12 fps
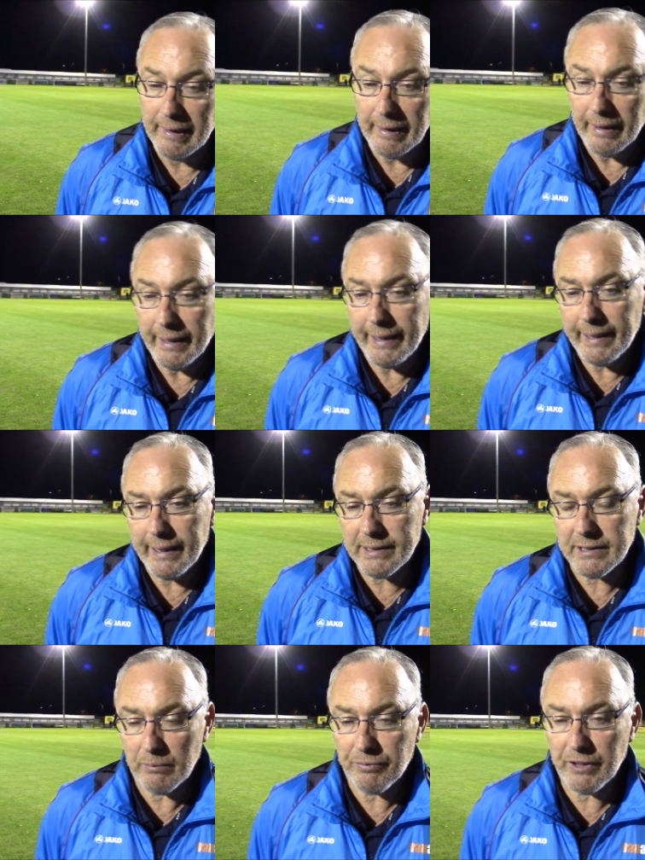it's
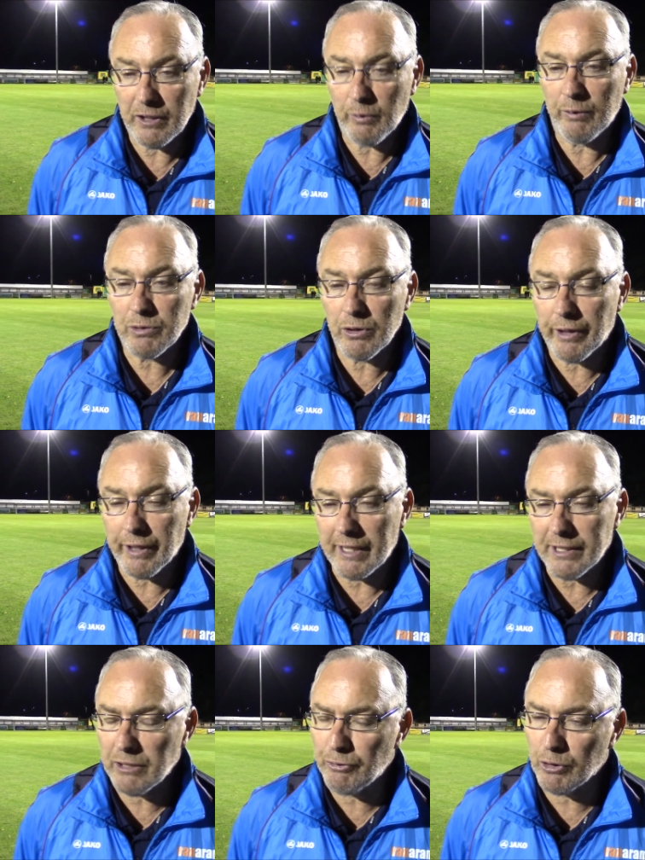something that we was looking at.
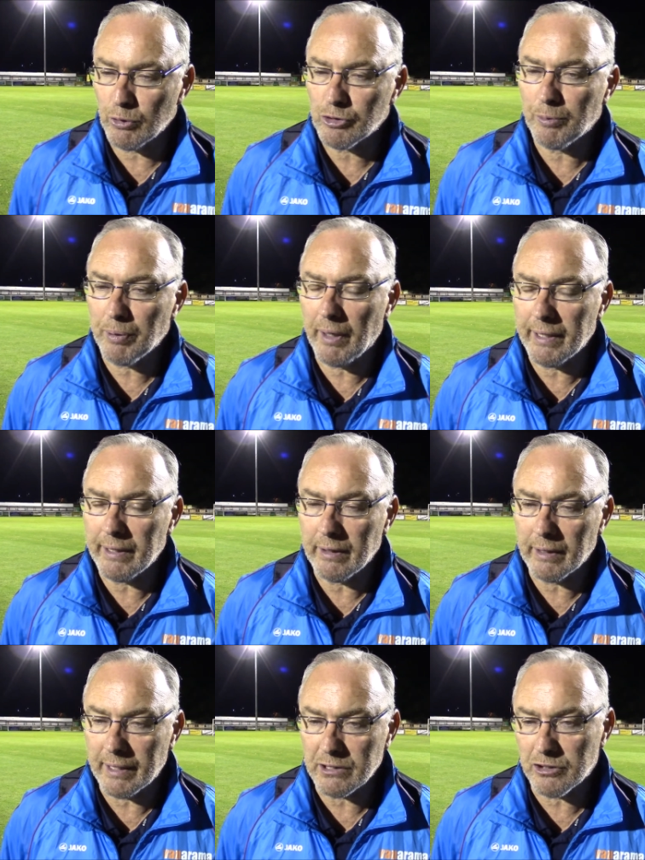It's difficult to play
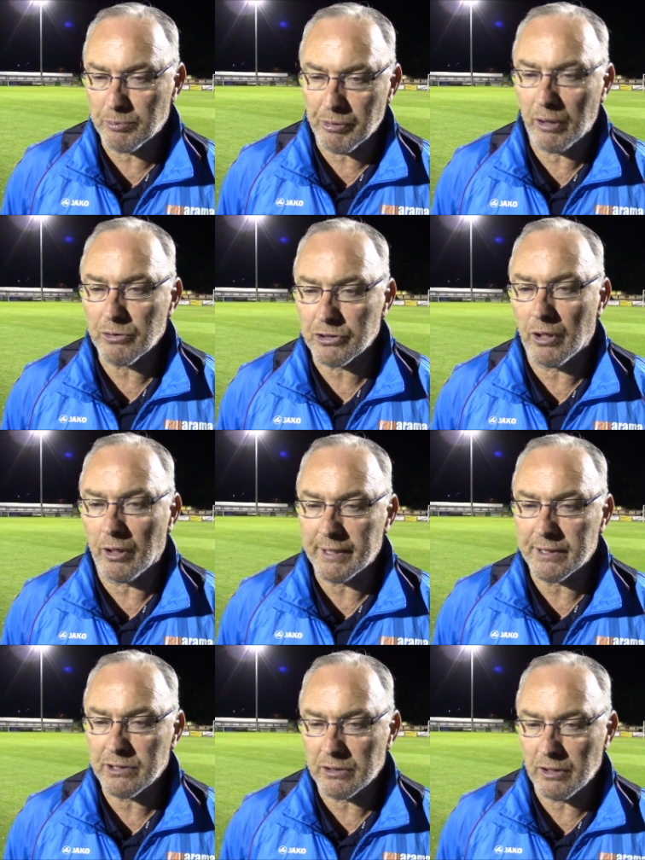against the pro
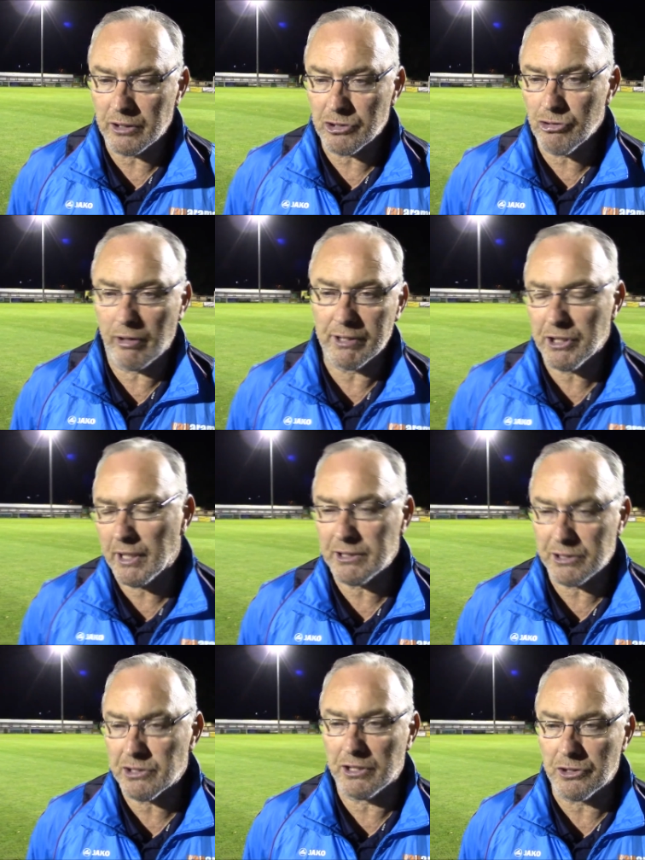sides and try and change
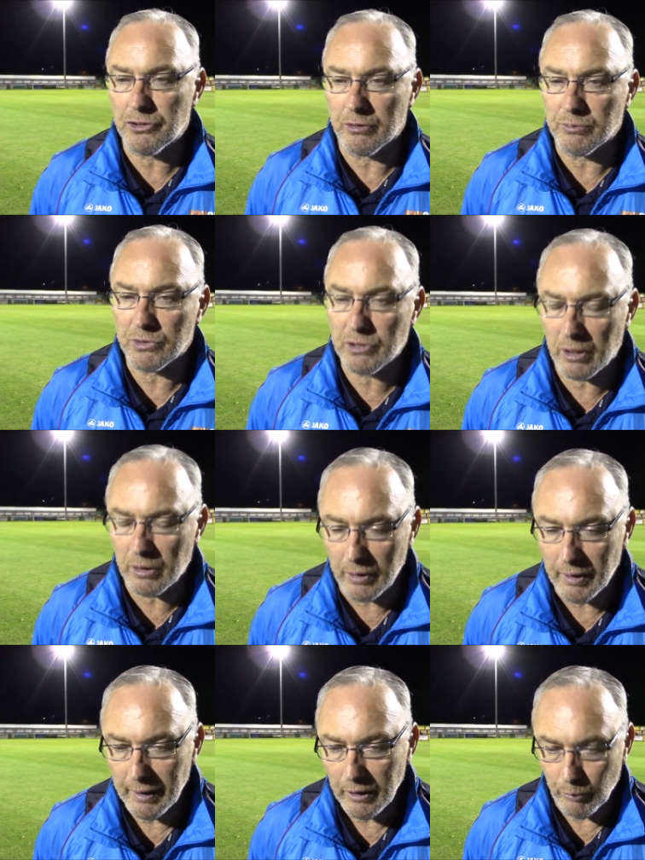your system, so
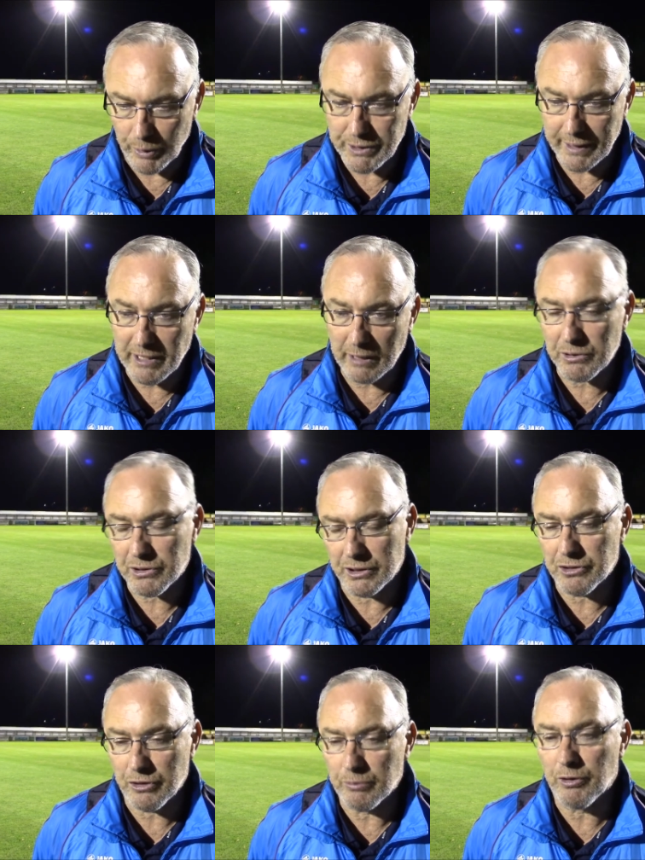we set up a
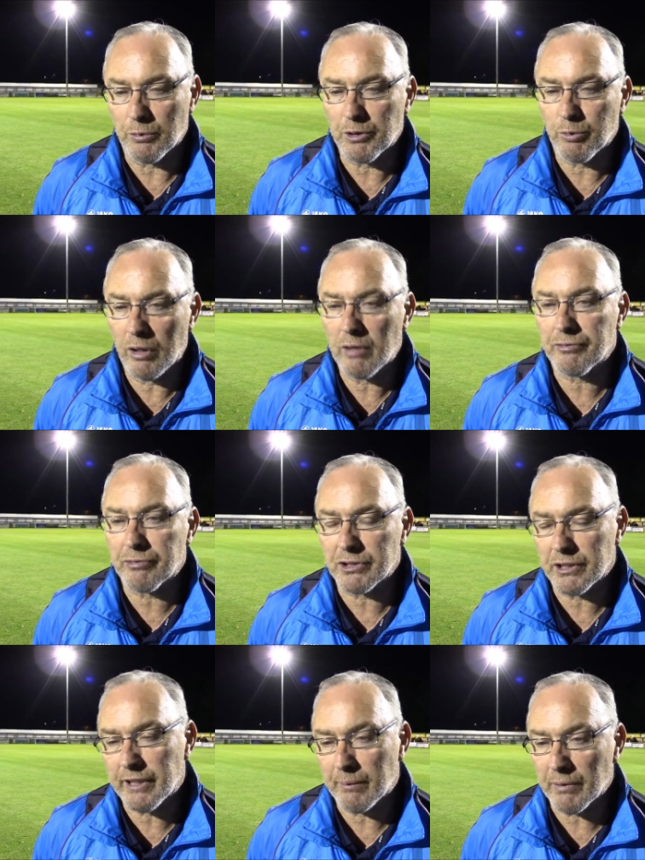system that would work for us
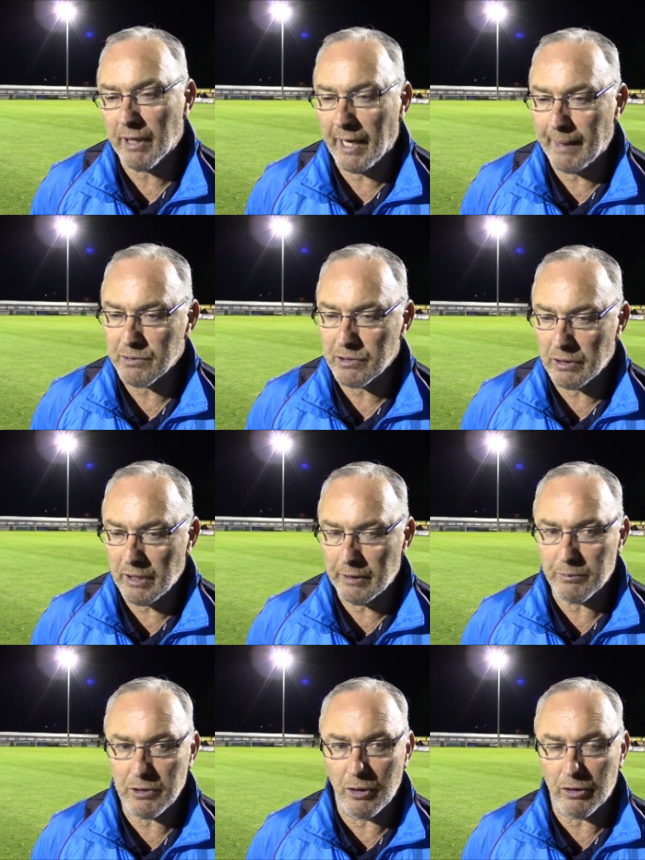in them games, and then
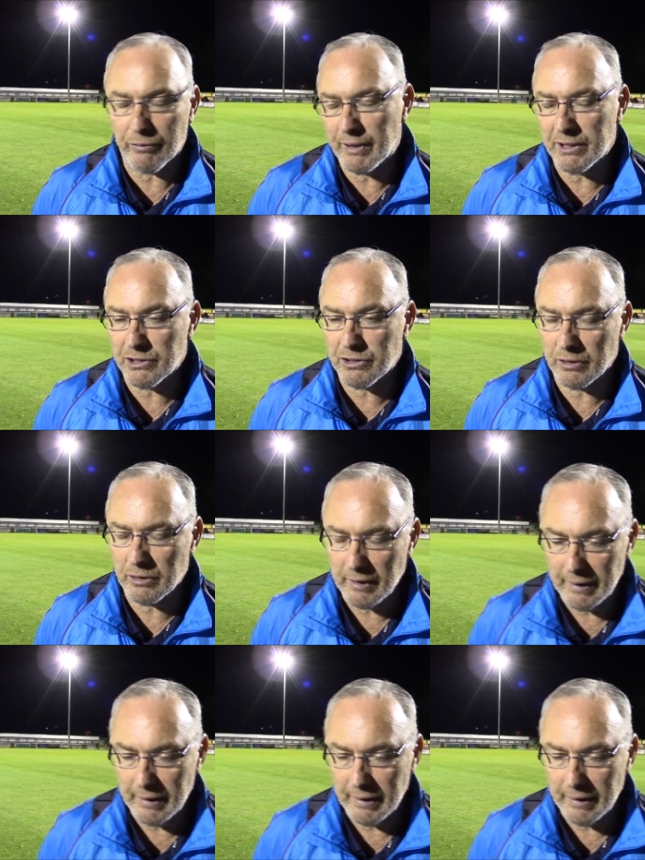a lot of it is to